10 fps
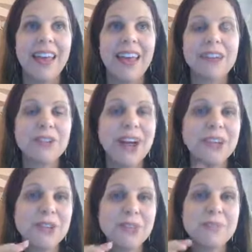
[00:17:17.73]
And try and
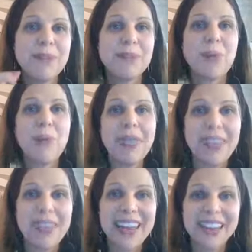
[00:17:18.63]
choose maybe one
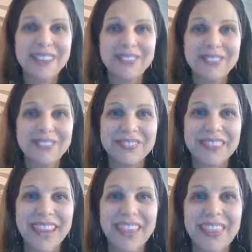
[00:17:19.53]
thing
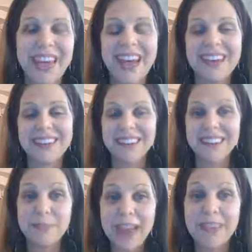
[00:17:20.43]
that
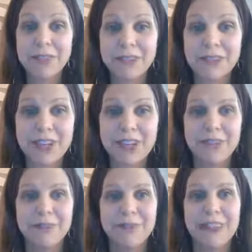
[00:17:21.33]
is painful for
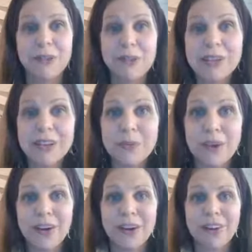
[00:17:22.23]
you, that you did
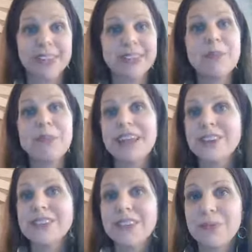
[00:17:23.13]
wrong or that somebody
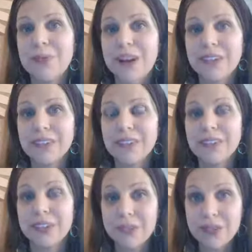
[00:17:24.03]
else did wrong
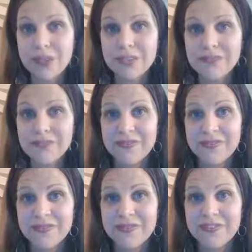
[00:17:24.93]
to you.
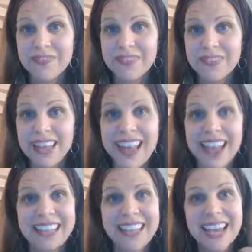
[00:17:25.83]

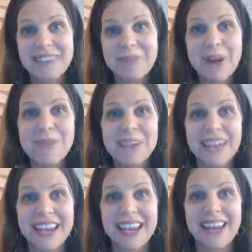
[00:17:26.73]
And take a moment
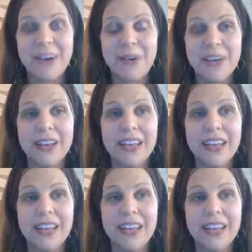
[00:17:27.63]
right now